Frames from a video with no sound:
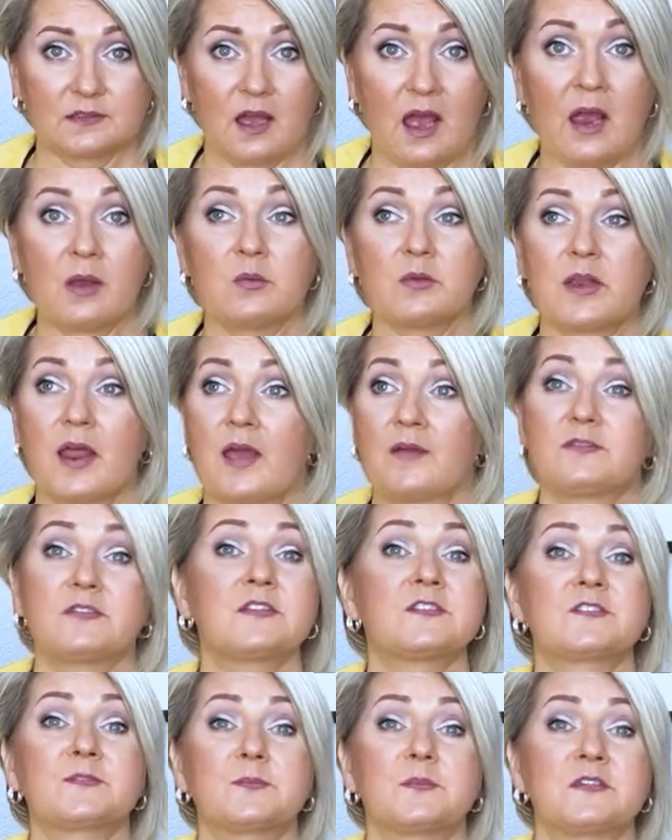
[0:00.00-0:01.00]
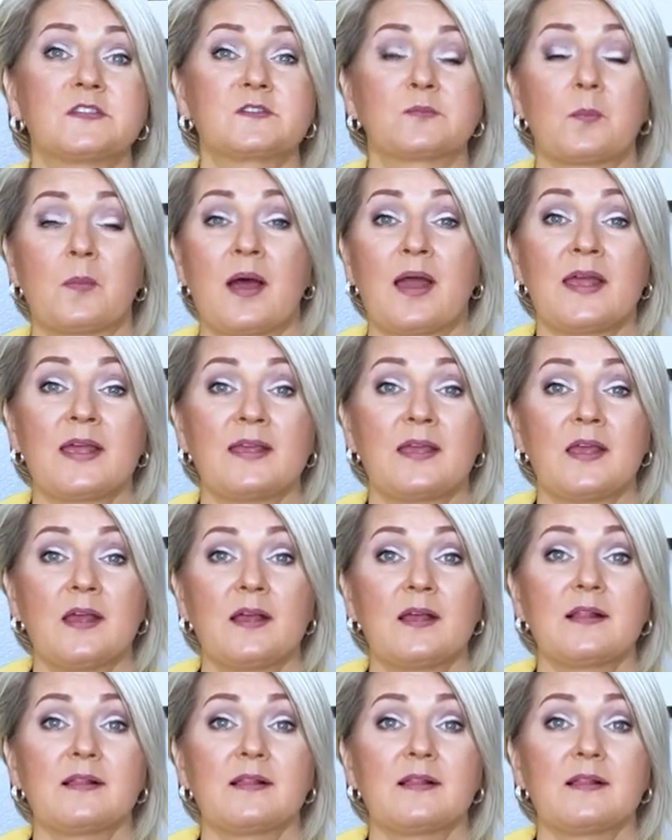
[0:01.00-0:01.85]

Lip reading: I would have dismissed my